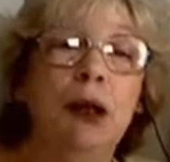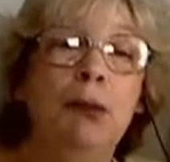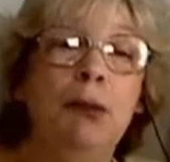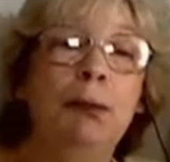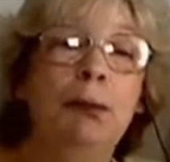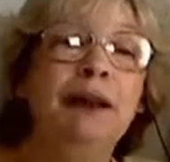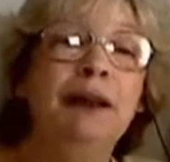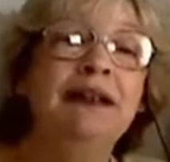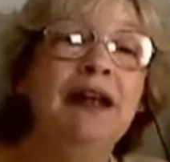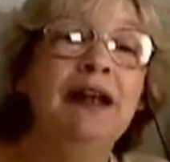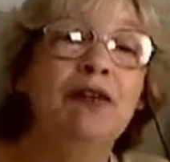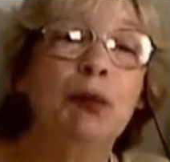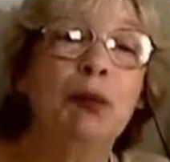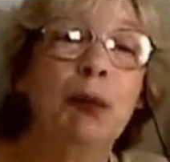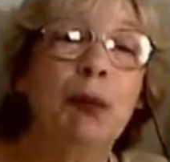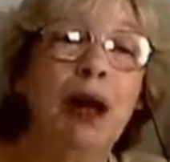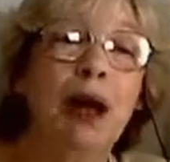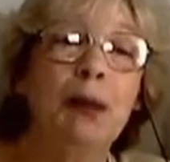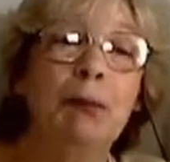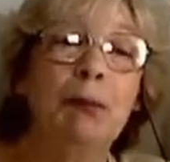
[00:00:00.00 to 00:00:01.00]
But never
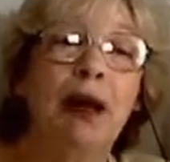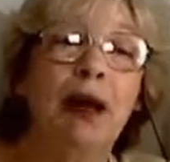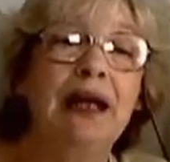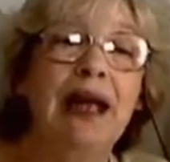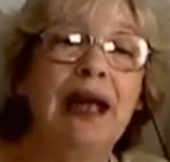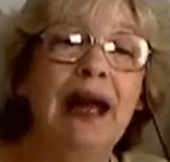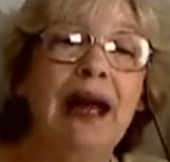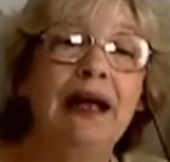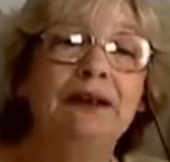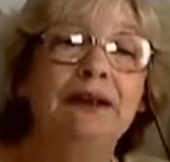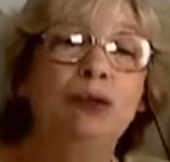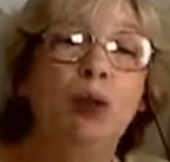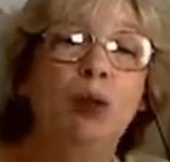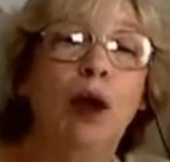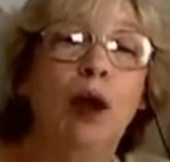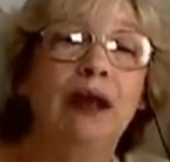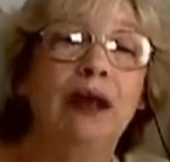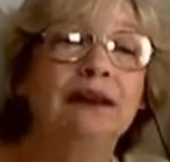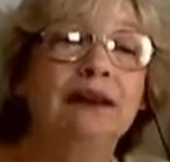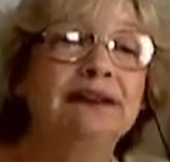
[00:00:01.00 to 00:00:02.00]
mind, my lad,
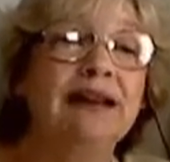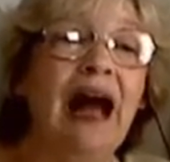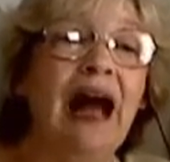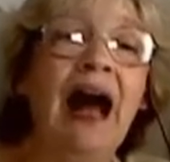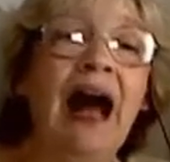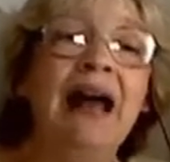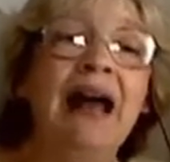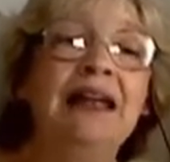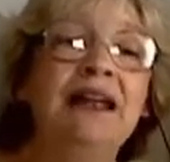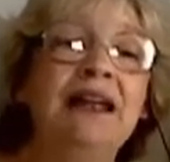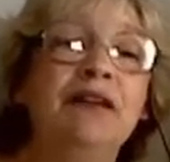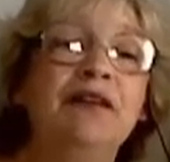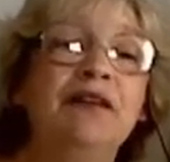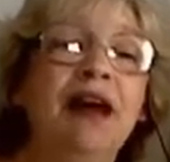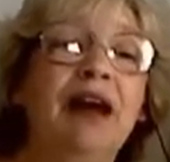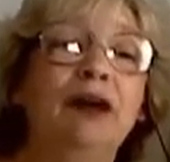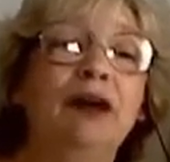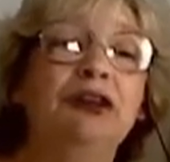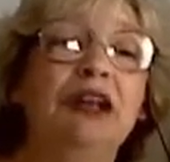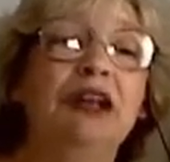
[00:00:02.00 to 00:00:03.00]
whilst I live
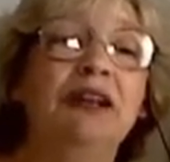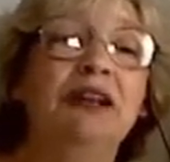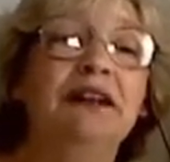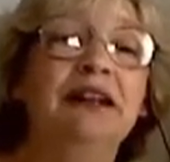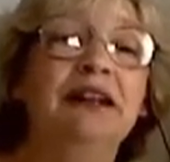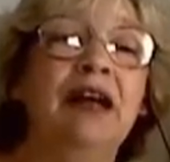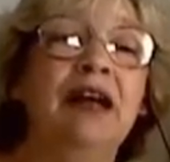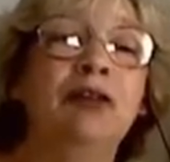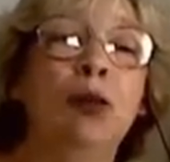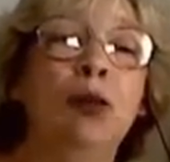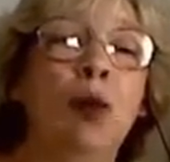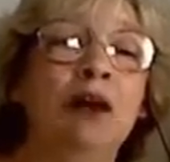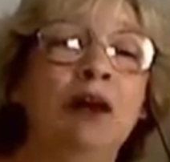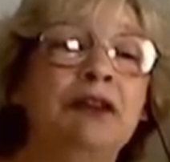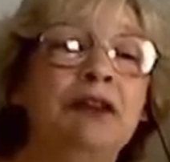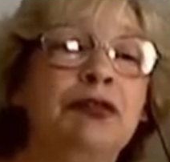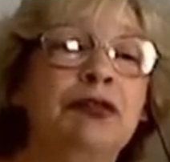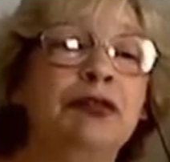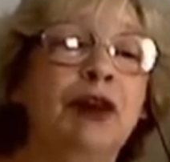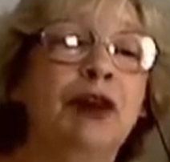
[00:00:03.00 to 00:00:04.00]
thou shalt never
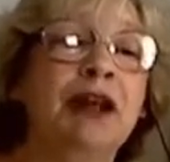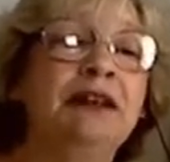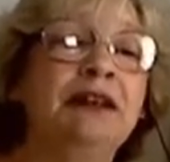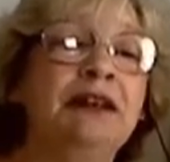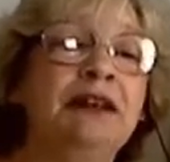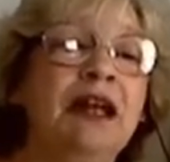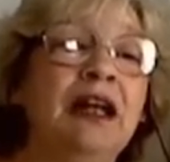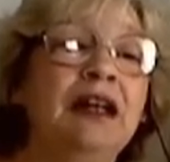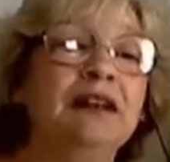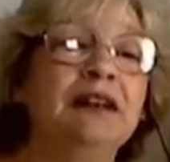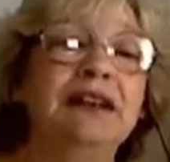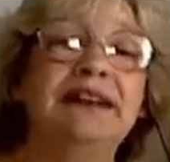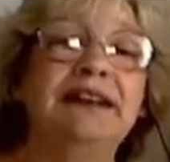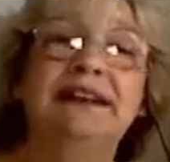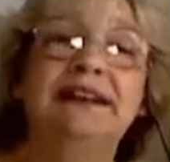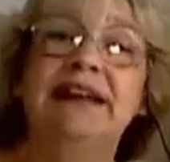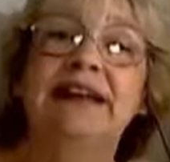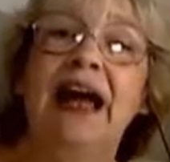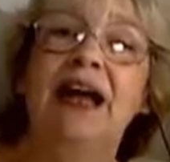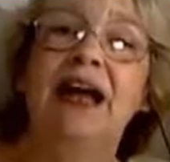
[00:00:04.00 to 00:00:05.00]
want a friend to
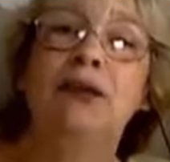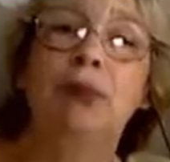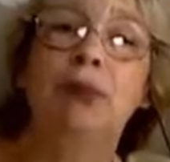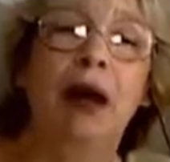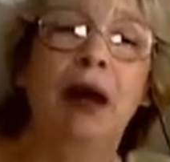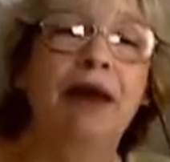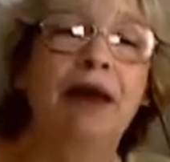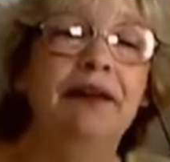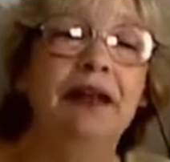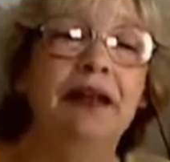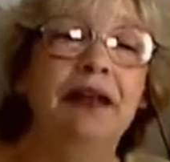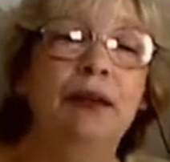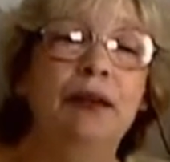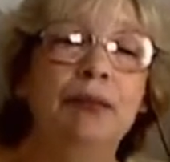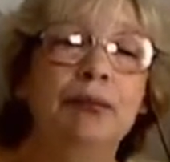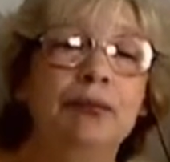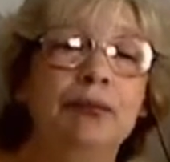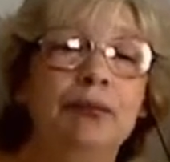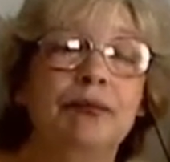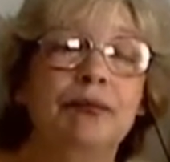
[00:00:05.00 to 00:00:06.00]
stand by thee."
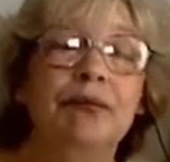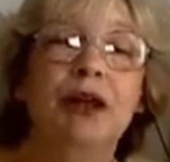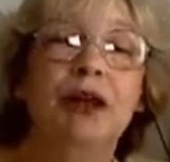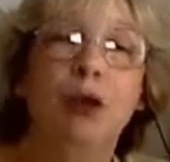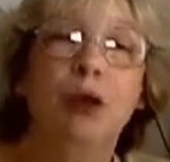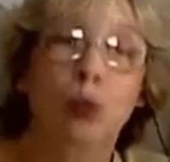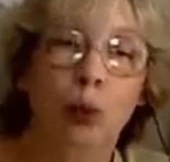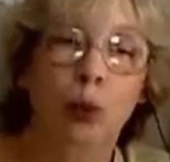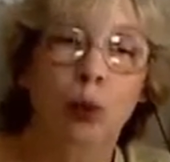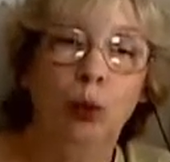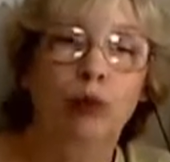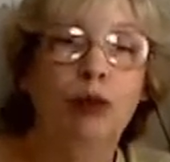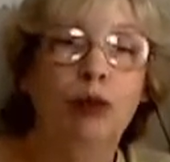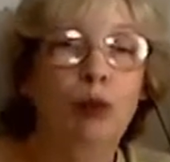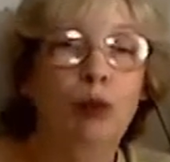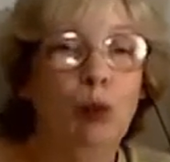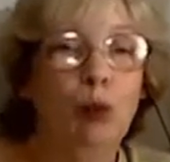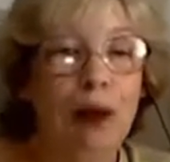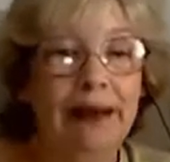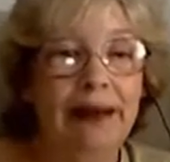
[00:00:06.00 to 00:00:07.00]
Wolf
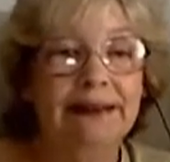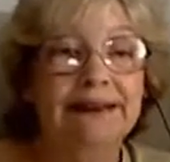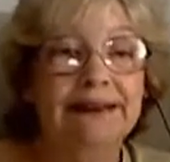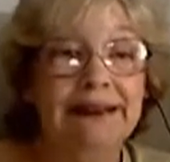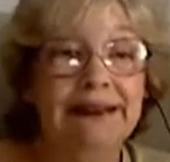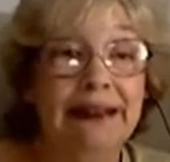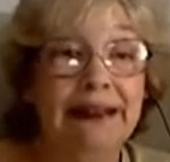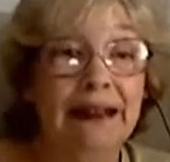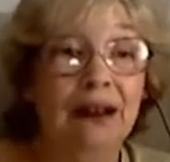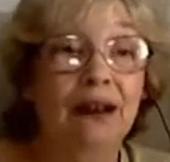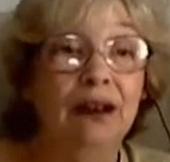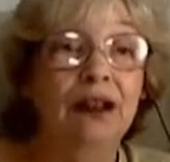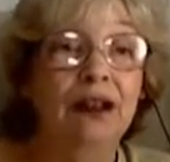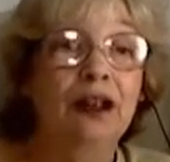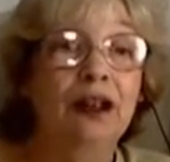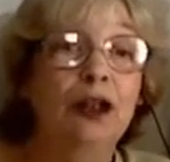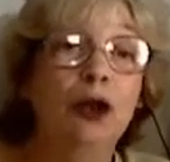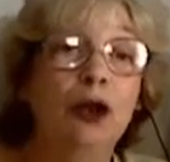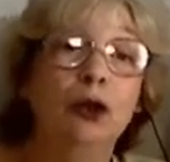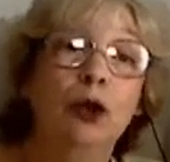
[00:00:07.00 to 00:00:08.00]
would wag his tail,
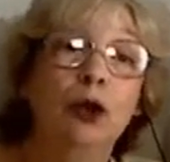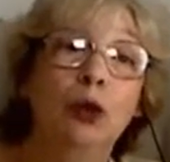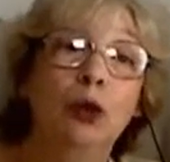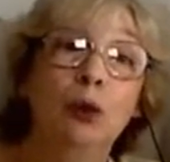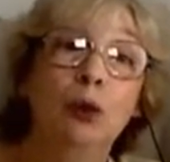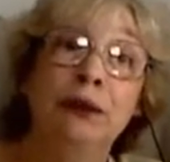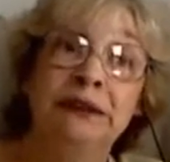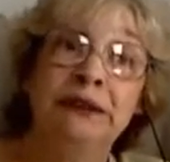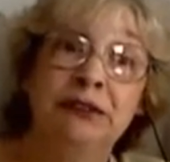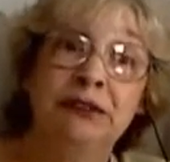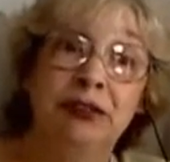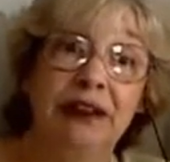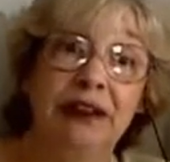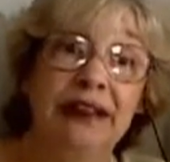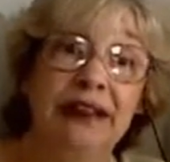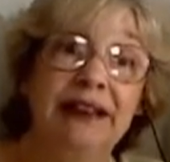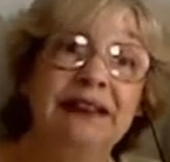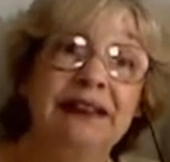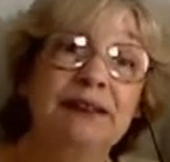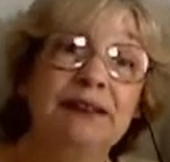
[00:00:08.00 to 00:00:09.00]
look
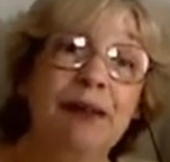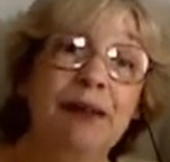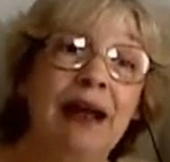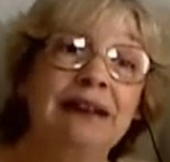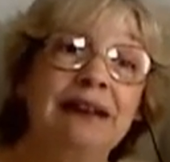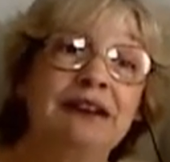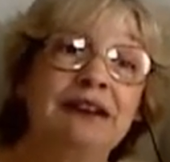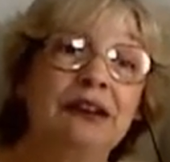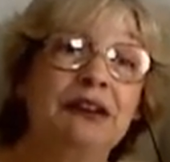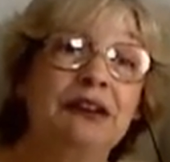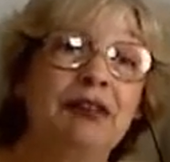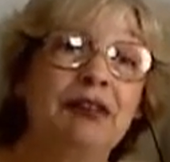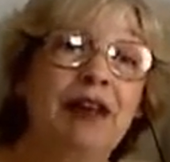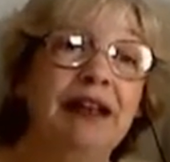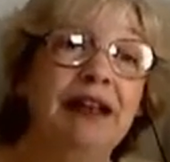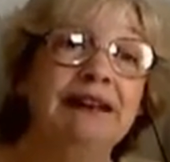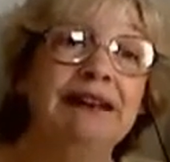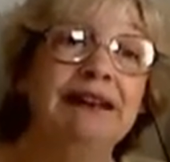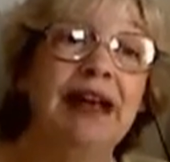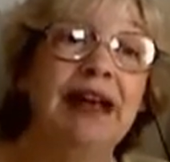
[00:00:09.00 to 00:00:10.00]
wistfully in his master's
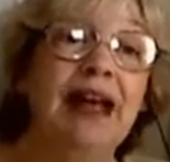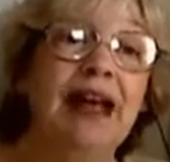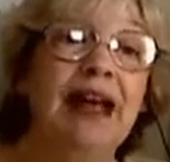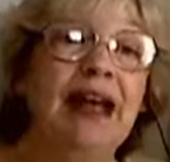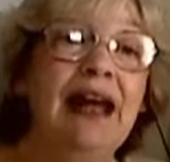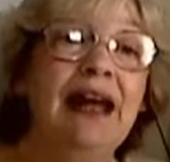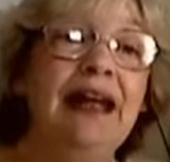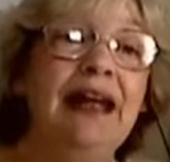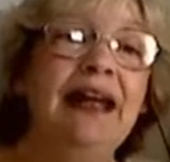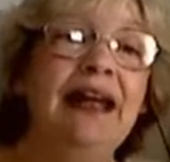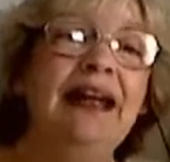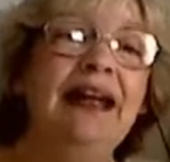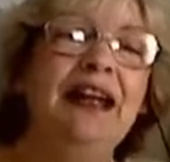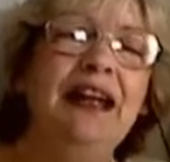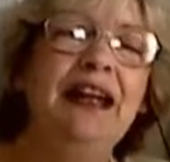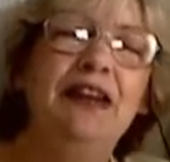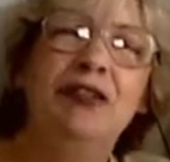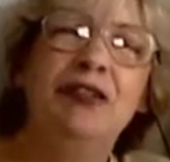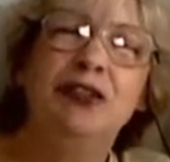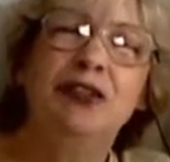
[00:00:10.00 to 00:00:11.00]
face, and
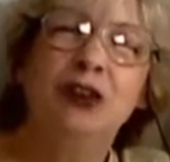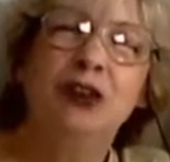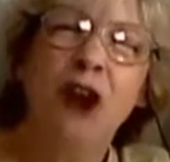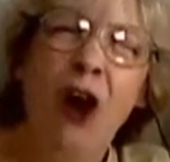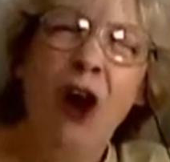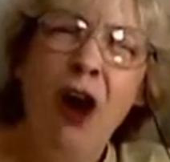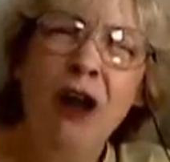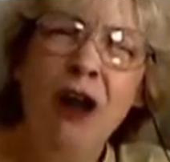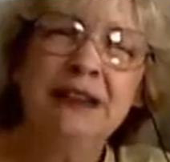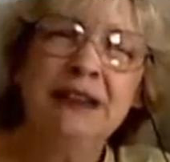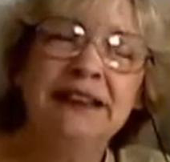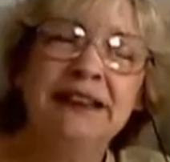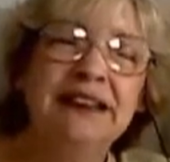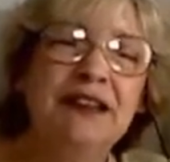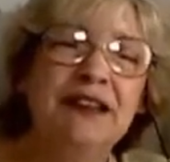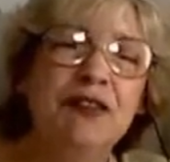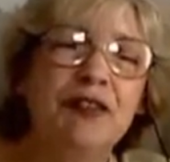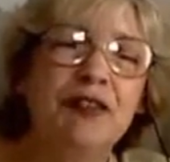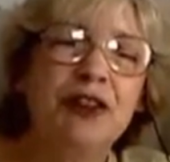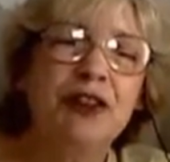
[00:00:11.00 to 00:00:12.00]
if dogs
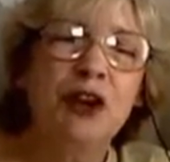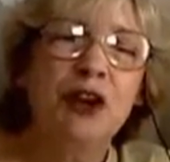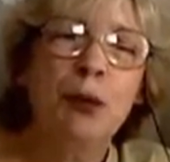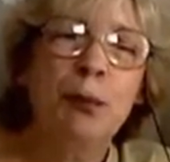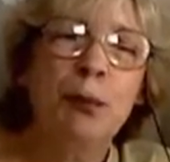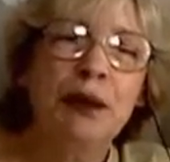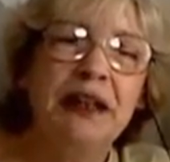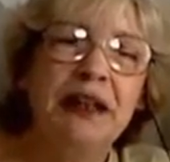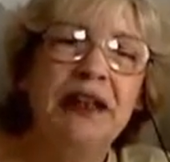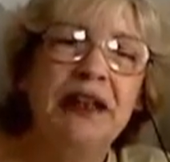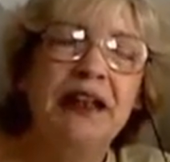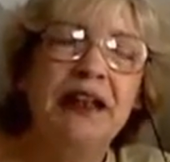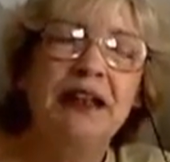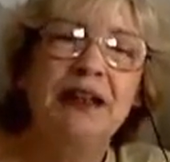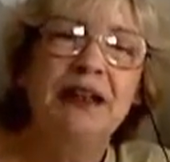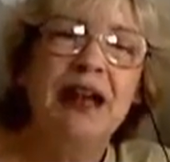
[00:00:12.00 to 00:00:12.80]
can feel pity,